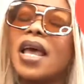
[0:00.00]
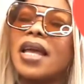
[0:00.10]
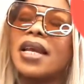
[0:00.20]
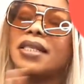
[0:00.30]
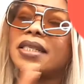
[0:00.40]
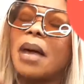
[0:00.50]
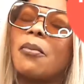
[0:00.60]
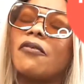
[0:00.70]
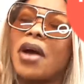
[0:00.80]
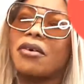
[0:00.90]
in a
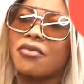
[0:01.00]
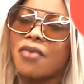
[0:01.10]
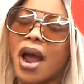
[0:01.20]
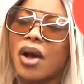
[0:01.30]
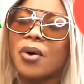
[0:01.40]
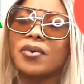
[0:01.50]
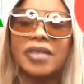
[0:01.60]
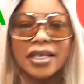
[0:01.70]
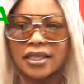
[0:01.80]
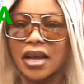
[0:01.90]
suburb of Accra called
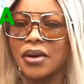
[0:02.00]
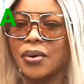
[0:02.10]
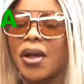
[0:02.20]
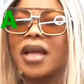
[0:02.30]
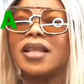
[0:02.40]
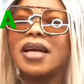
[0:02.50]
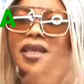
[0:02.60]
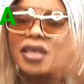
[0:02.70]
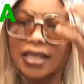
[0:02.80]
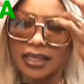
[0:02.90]
Tesano. That
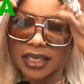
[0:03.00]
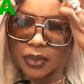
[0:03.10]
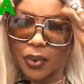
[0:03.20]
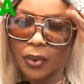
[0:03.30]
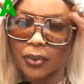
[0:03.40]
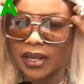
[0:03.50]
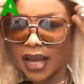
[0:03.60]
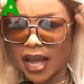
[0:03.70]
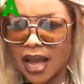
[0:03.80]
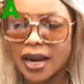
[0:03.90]
didn't sit well with the
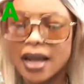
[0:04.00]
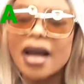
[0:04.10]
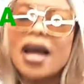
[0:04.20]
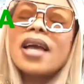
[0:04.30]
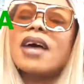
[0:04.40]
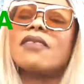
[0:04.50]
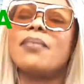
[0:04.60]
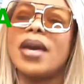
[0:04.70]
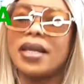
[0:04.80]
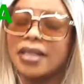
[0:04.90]
Ghana
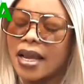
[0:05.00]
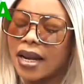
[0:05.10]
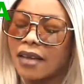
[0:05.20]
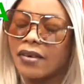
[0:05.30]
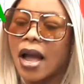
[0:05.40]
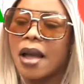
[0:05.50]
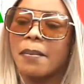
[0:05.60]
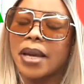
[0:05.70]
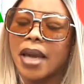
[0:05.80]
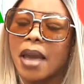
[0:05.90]
government, and then it
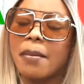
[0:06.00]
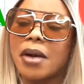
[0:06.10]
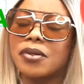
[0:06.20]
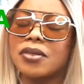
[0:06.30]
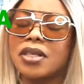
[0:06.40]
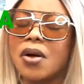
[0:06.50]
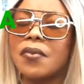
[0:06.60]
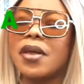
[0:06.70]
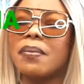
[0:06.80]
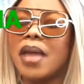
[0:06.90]
came out to tell
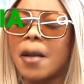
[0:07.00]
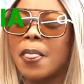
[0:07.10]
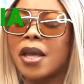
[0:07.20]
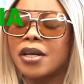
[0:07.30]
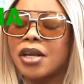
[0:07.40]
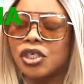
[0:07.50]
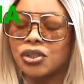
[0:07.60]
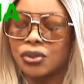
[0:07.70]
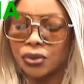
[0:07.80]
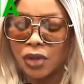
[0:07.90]
them that they
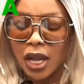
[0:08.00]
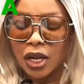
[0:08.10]
should,